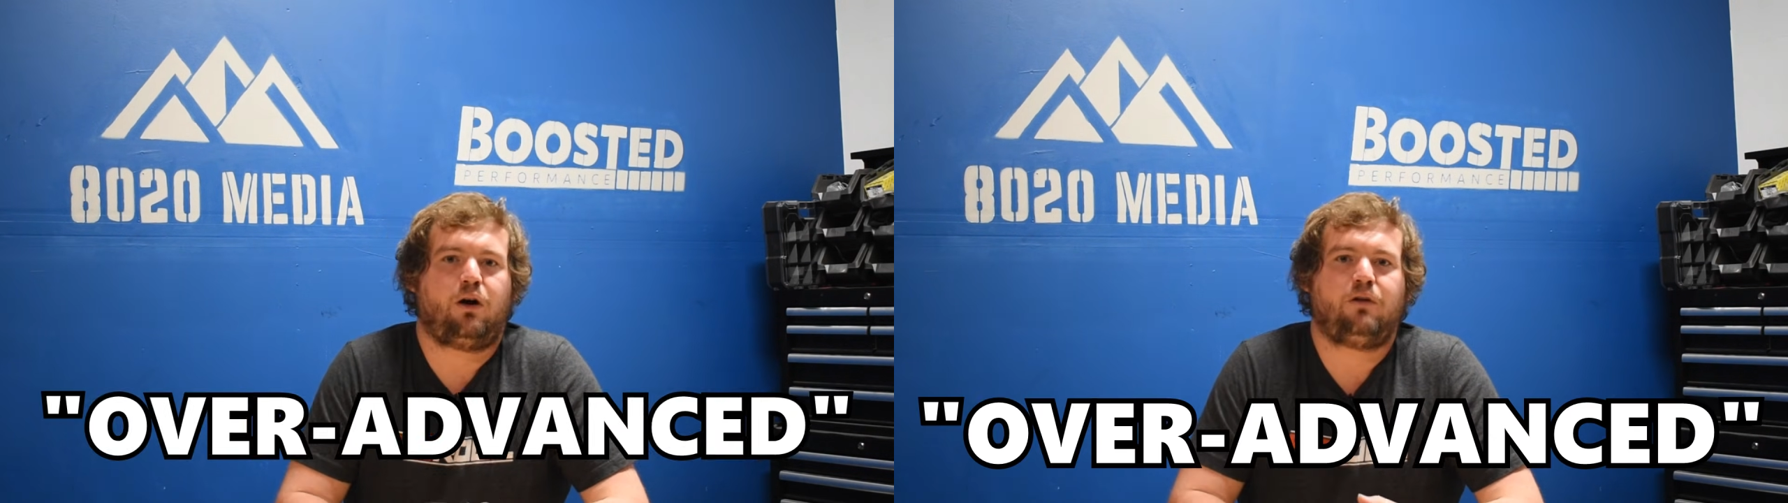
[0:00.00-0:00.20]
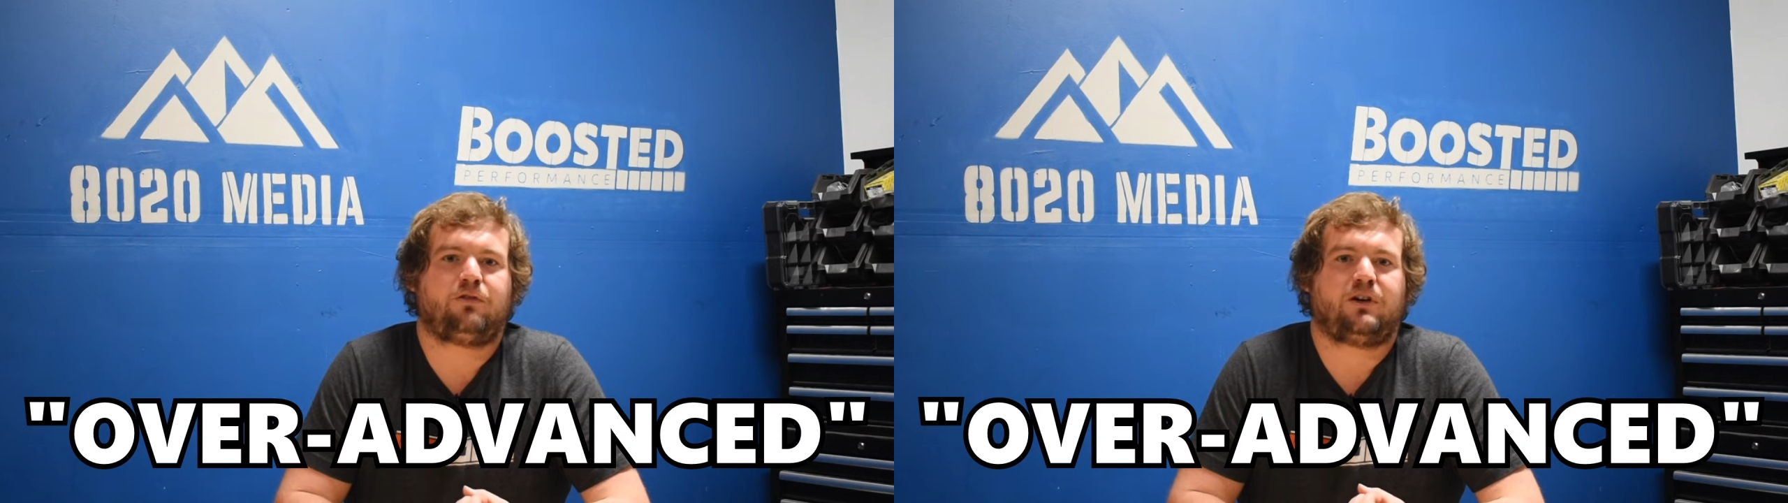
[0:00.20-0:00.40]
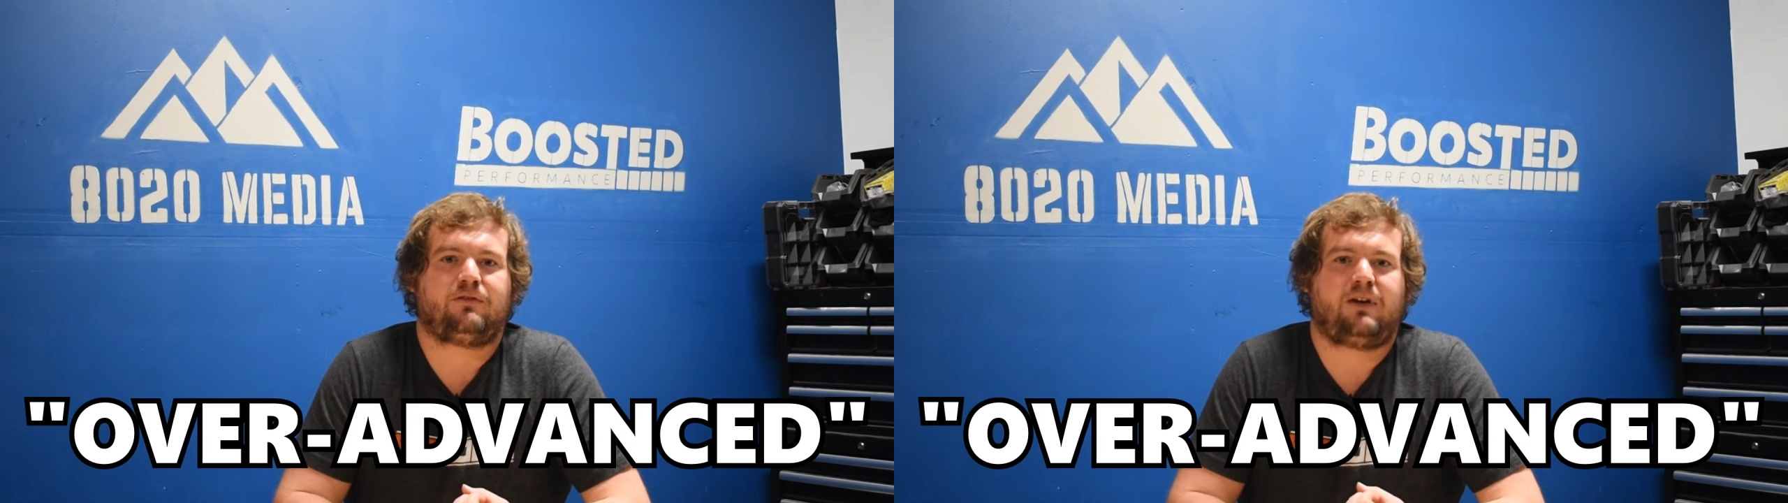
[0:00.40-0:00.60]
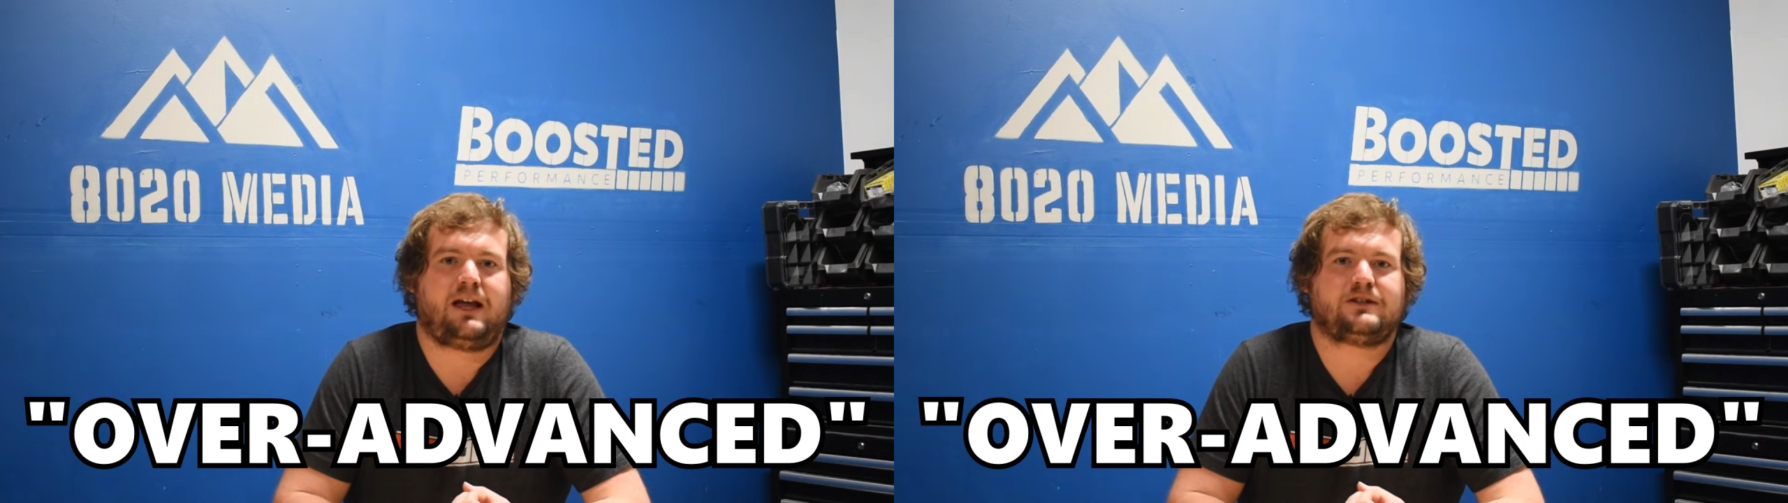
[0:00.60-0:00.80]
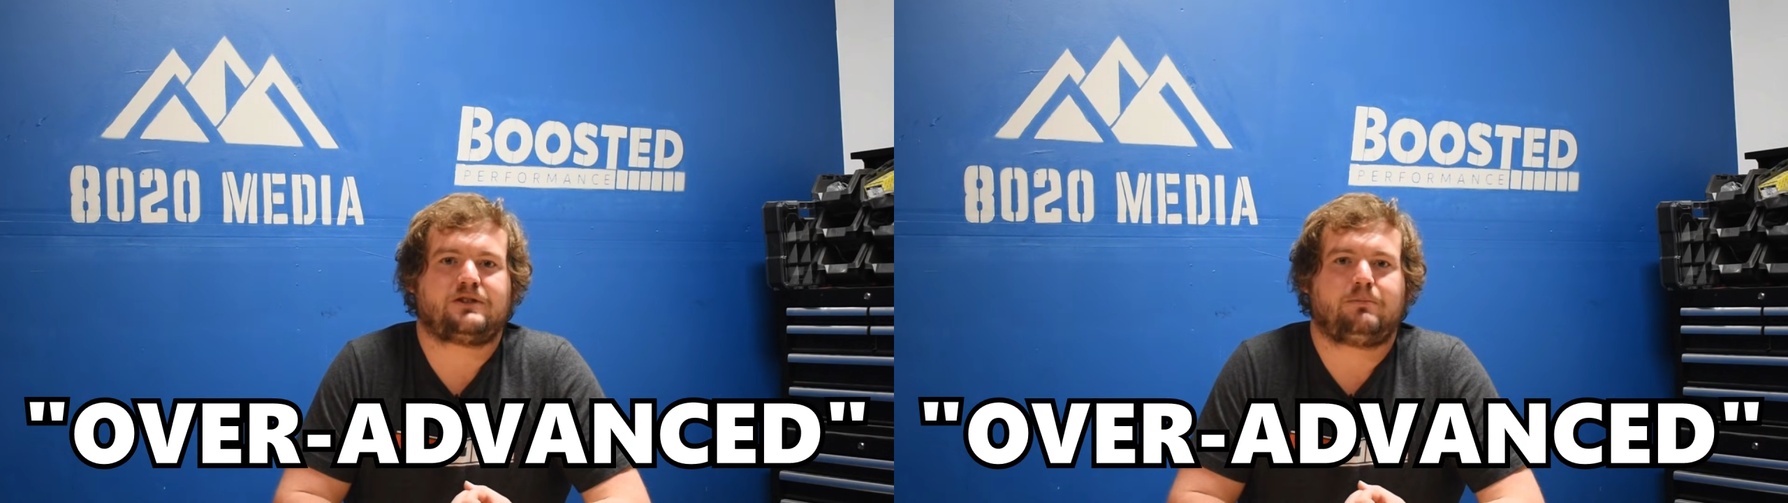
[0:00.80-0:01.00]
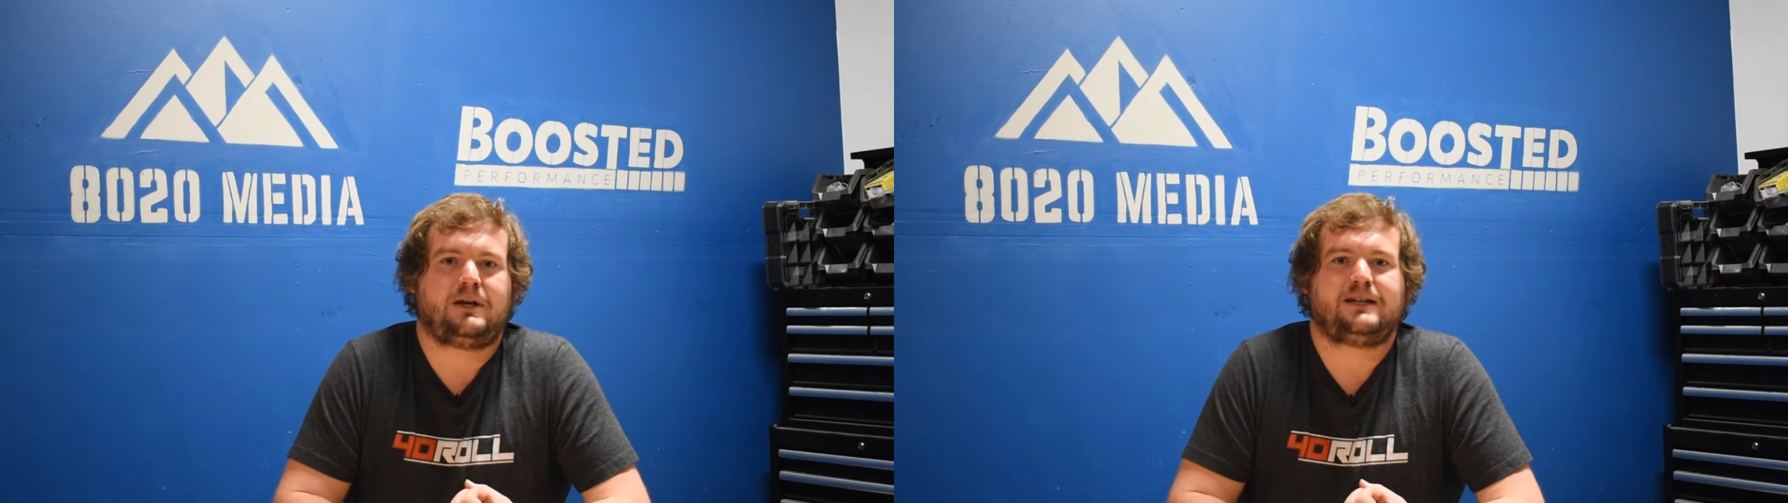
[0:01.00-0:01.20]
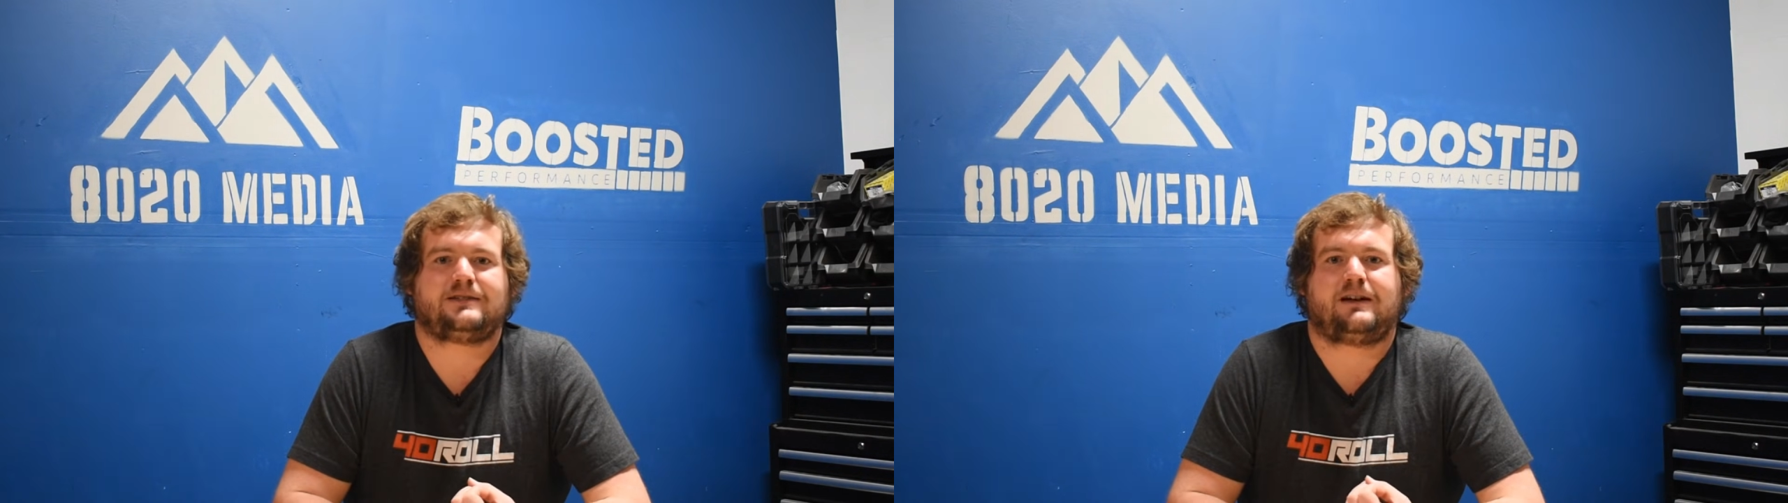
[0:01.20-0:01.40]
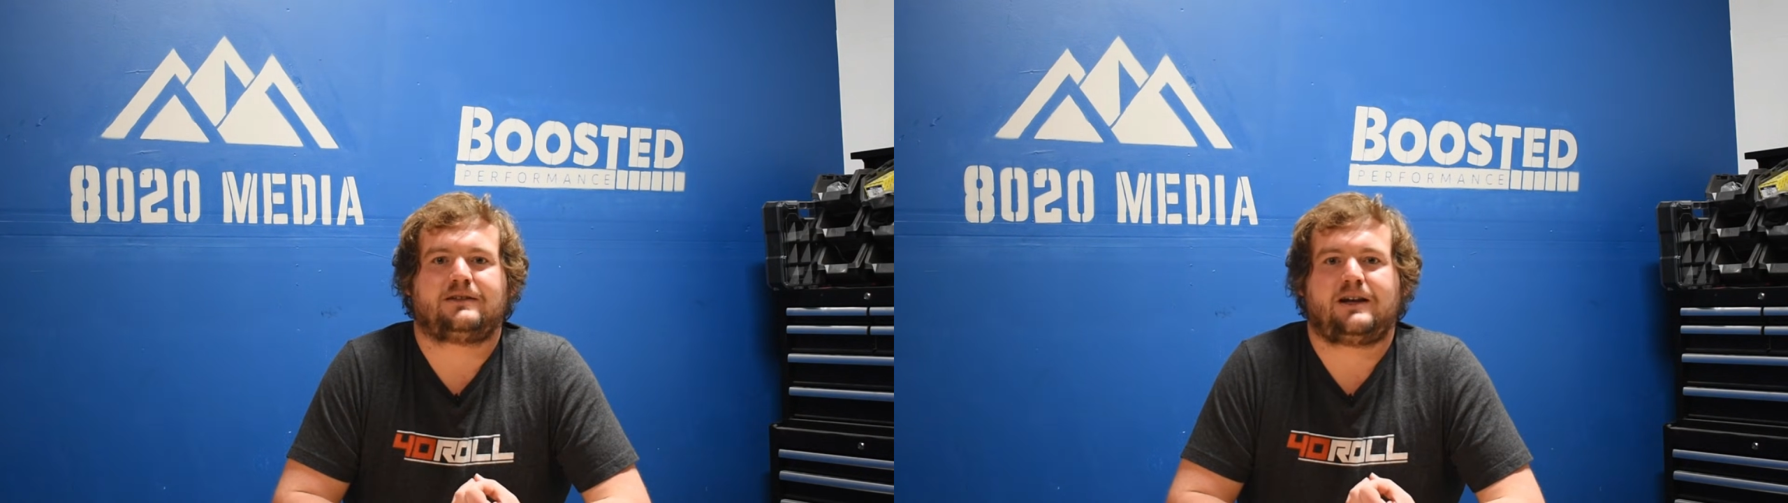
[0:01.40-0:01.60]
Over advanced means
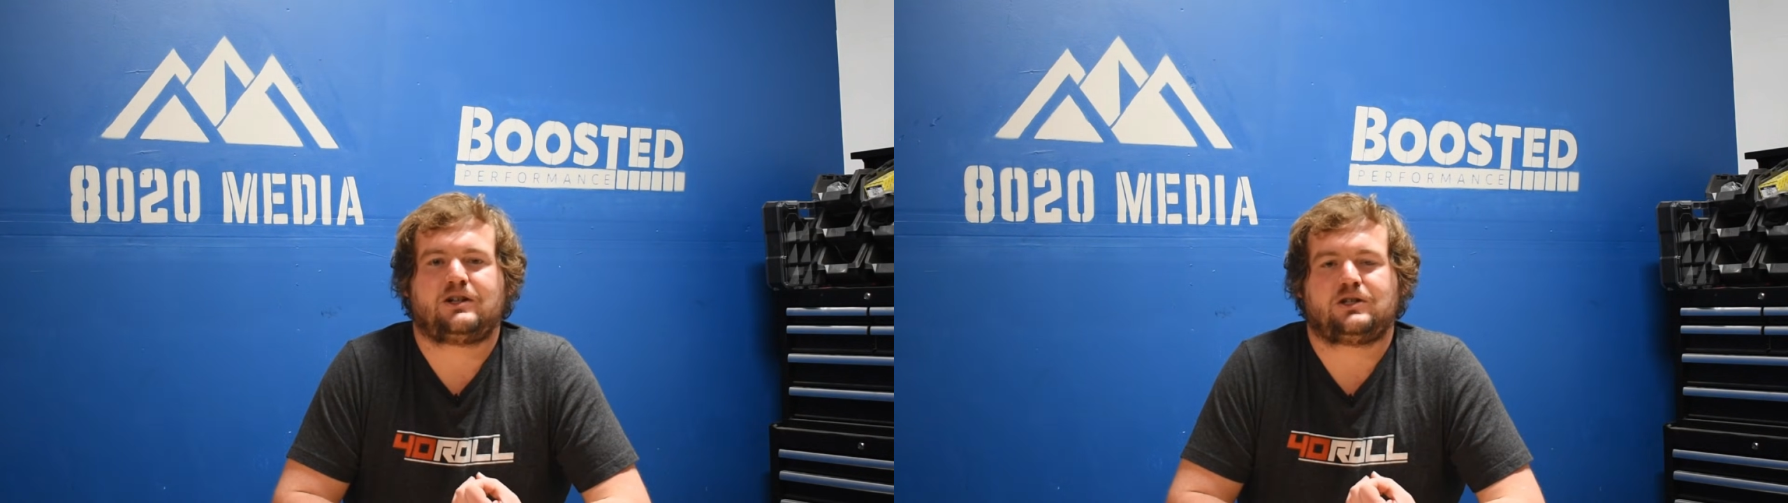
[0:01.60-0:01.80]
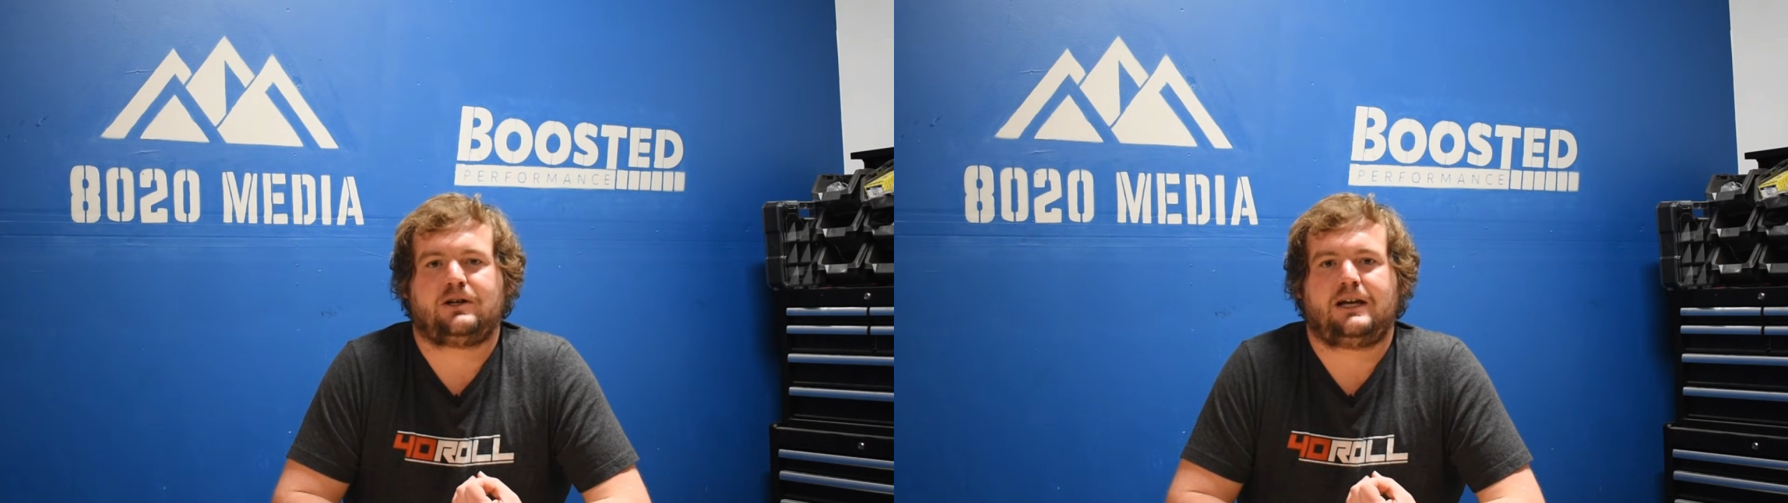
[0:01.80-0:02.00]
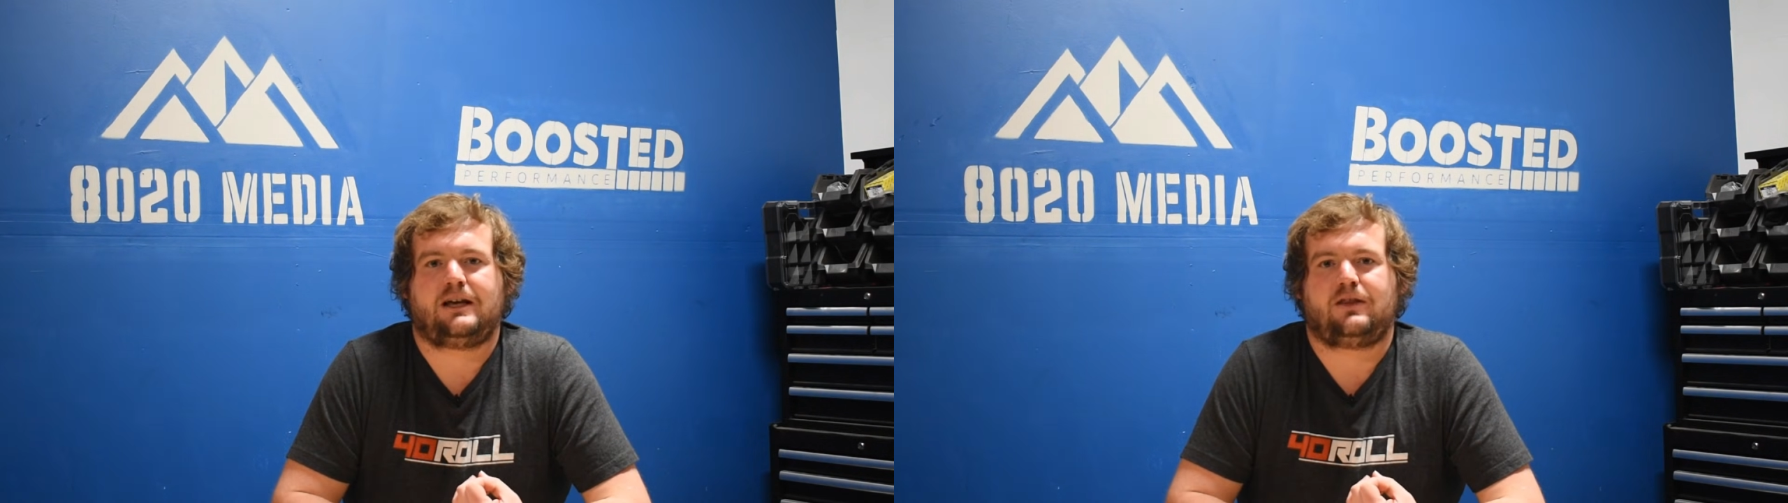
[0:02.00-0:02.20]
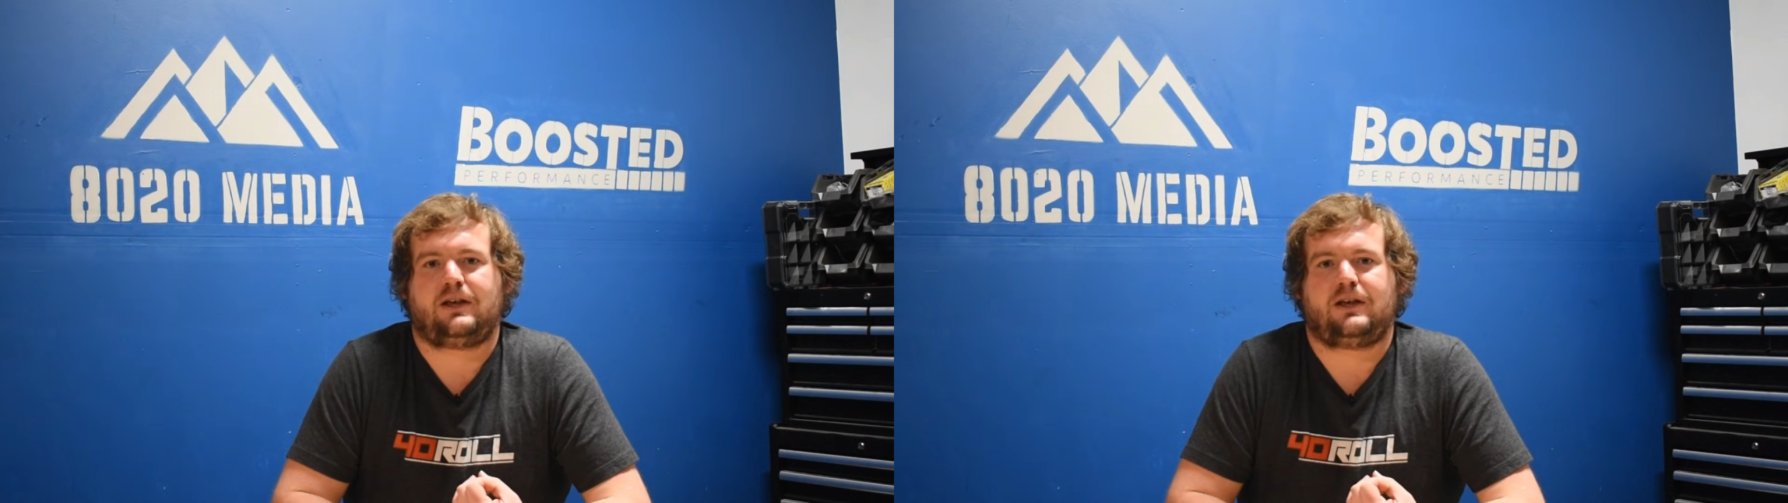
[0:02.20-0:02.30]
that essentially